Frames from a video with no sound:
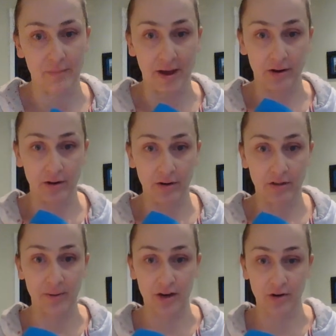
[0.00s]
better,
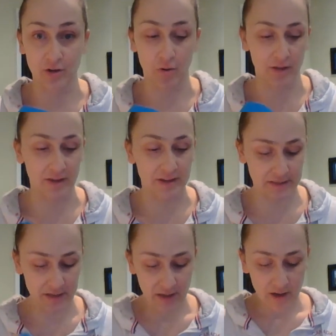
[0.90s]
the bigger you want
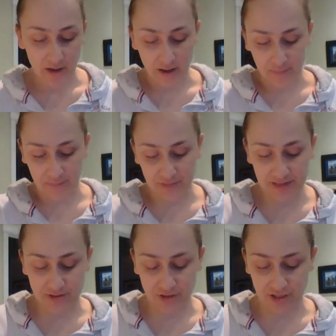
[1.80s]
this.
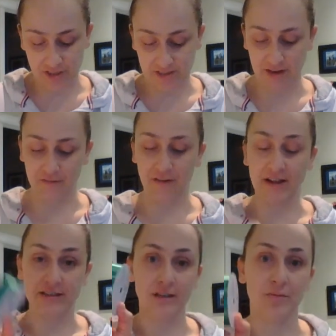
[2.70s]
These are just like
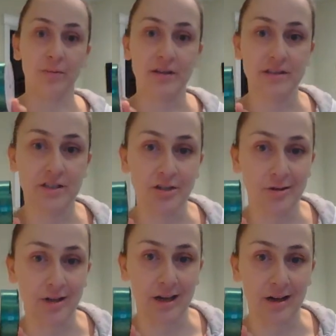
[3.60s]
fancy ribbons that you
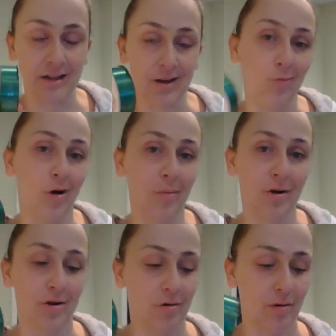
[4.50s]
can get at like
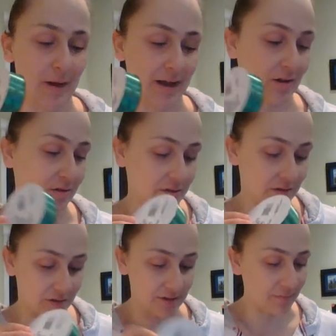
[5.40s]
Walmart or Michael's
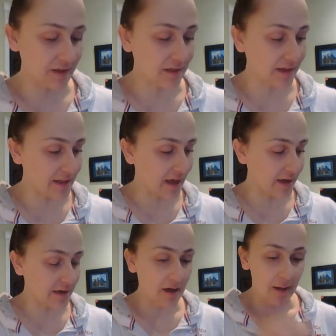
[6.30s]
or something like
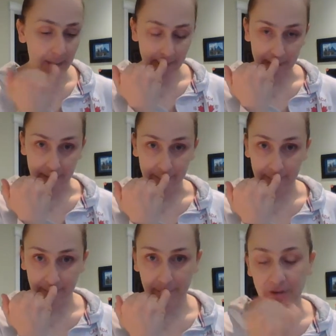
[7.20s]
that,
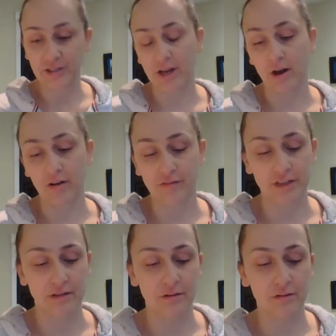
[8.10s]
which I
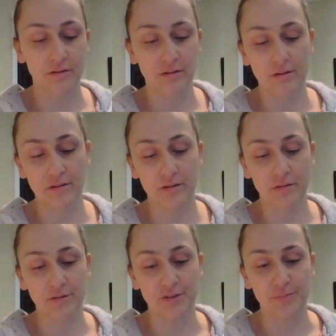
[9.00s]
often
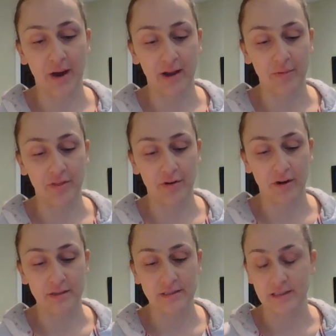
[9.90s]
would buy when they're
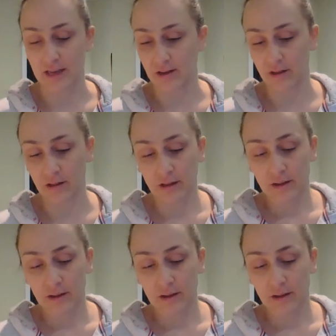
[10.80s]
on sale.